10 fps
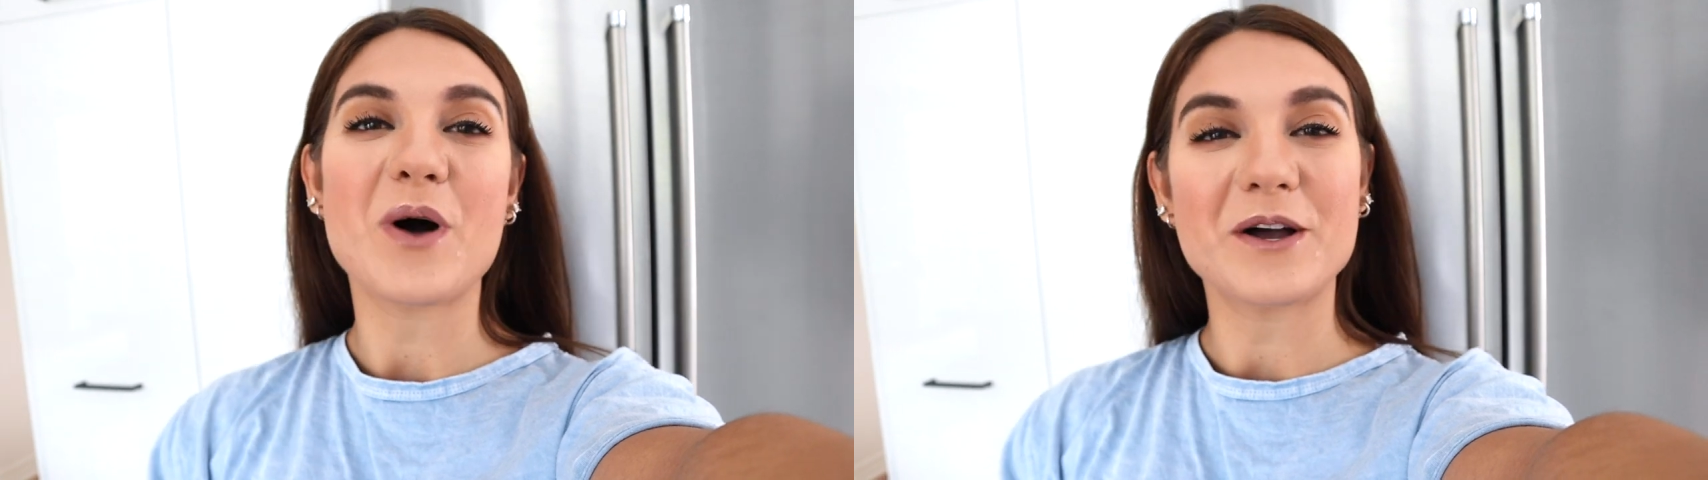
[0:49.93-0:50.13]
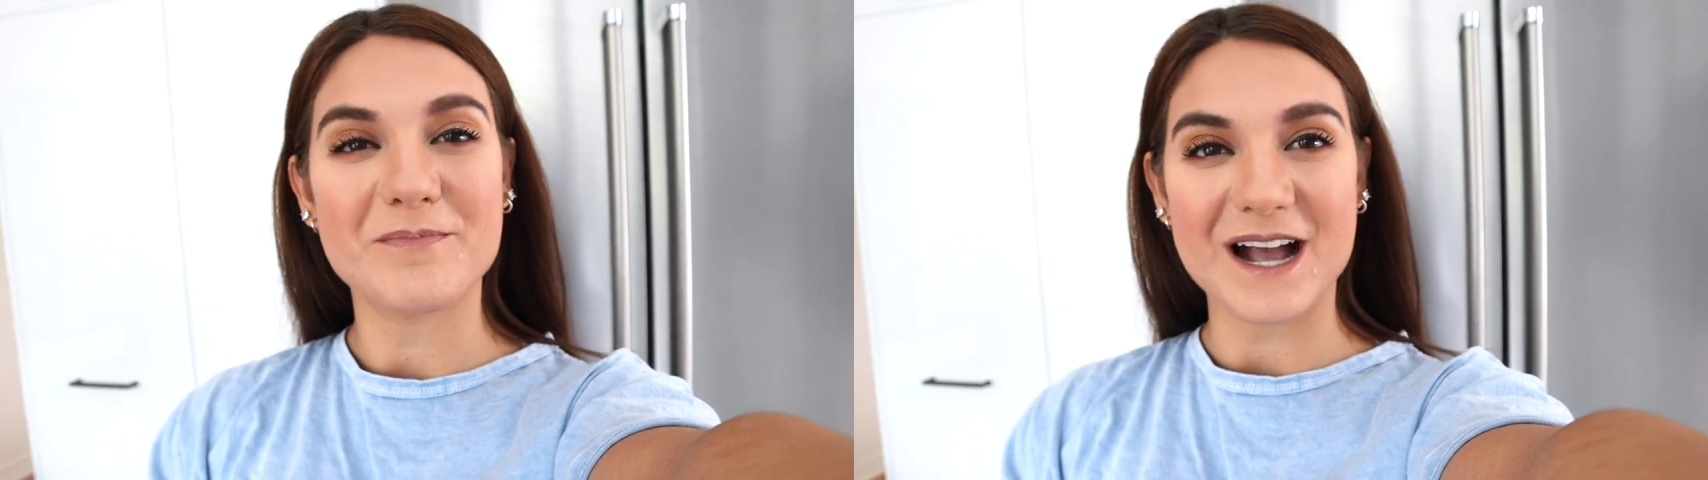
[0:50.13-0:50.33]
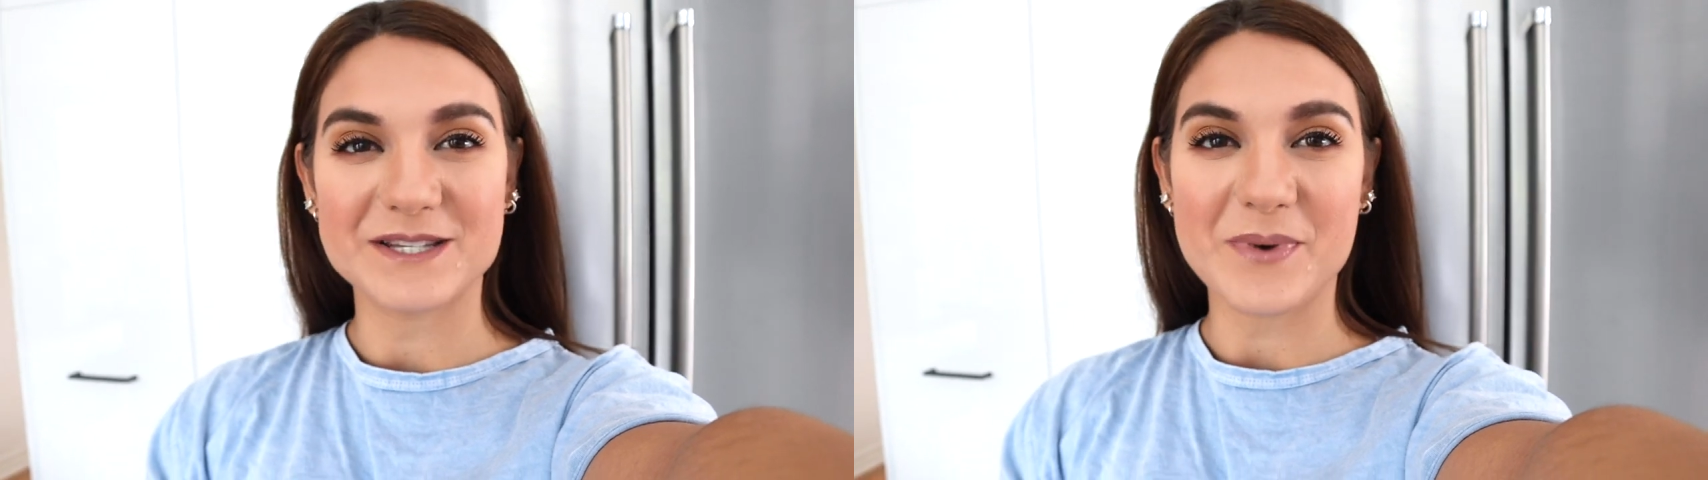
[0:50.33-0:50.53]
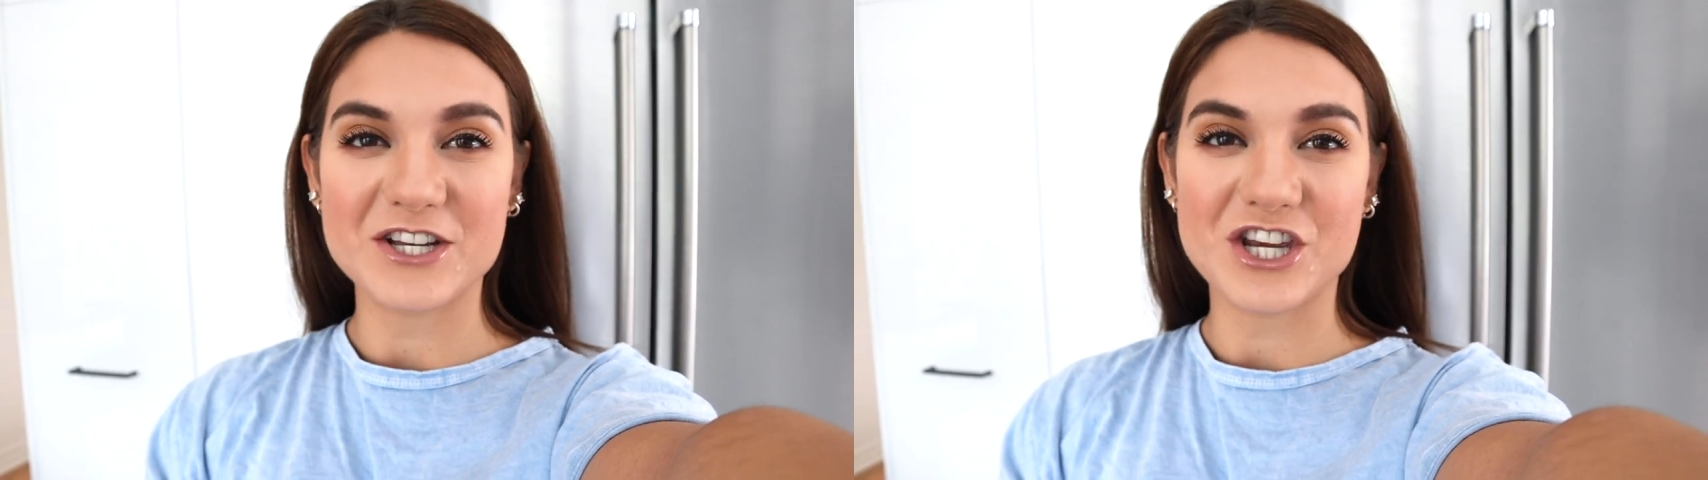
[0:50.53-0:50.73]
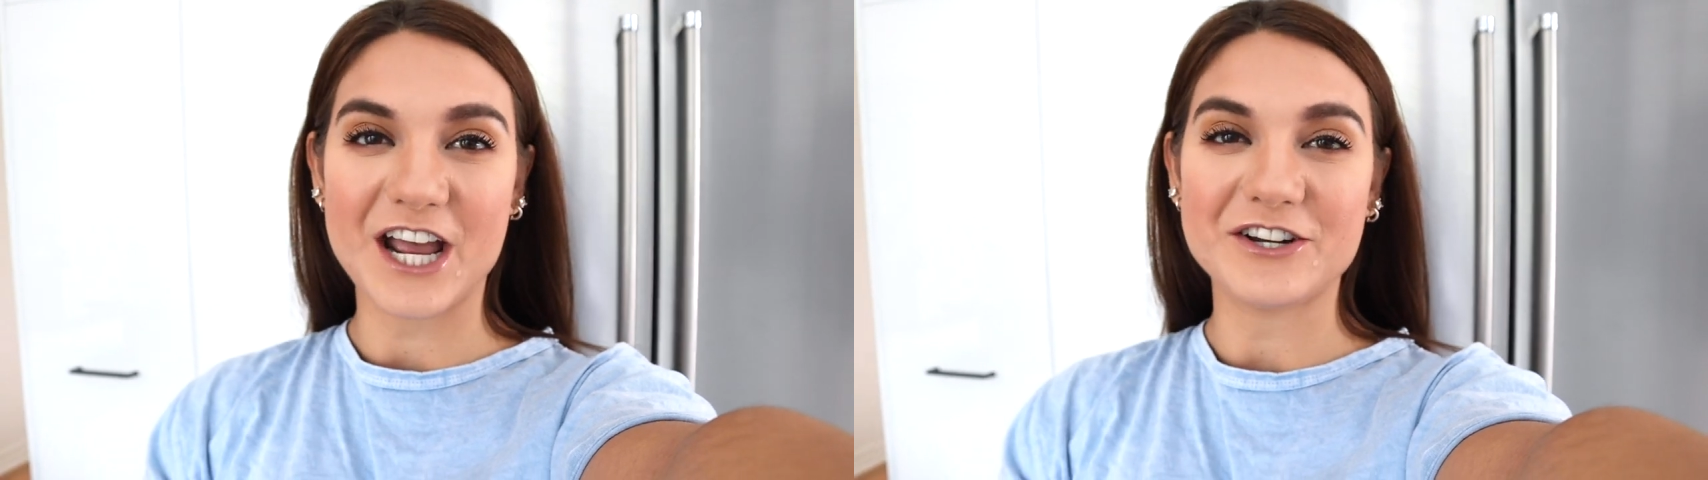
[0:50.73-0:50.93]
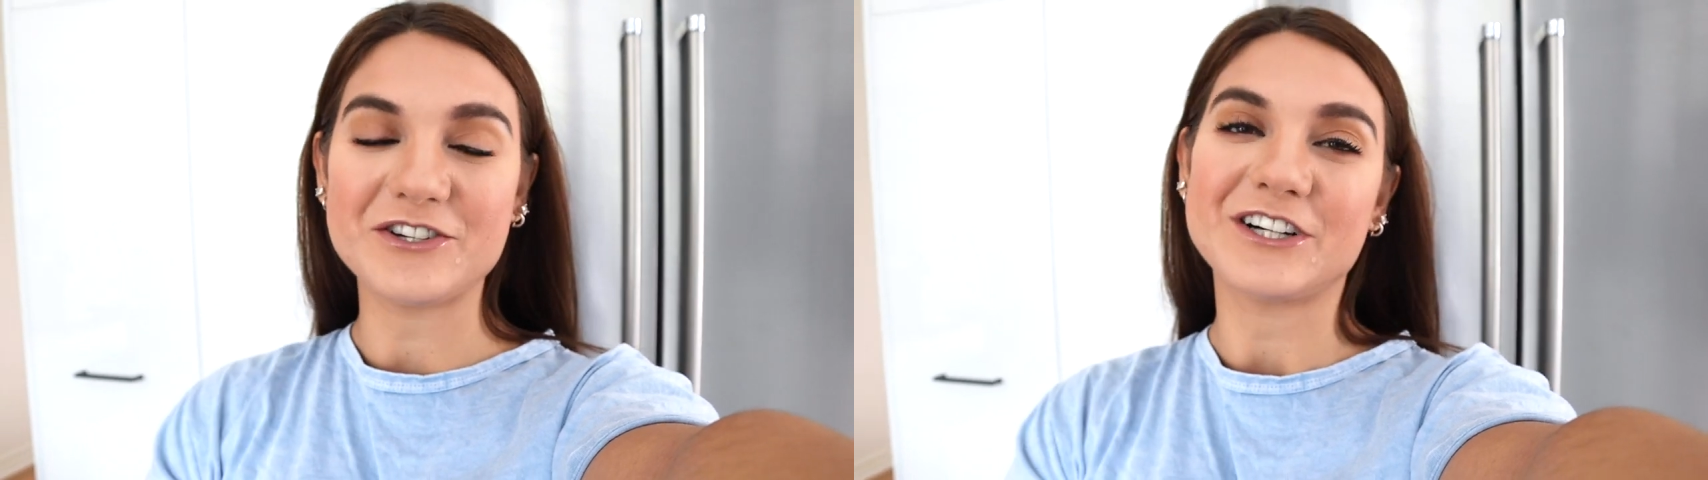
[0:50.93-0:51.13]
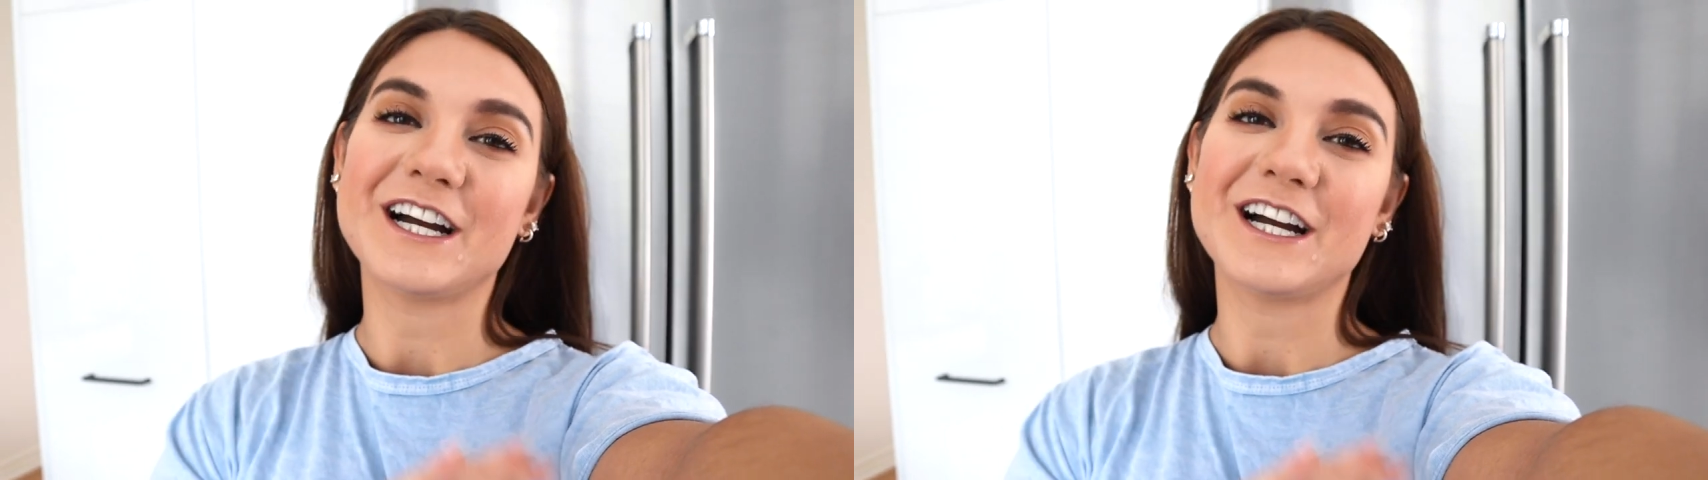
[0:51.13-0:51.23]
Welcome back to my channel,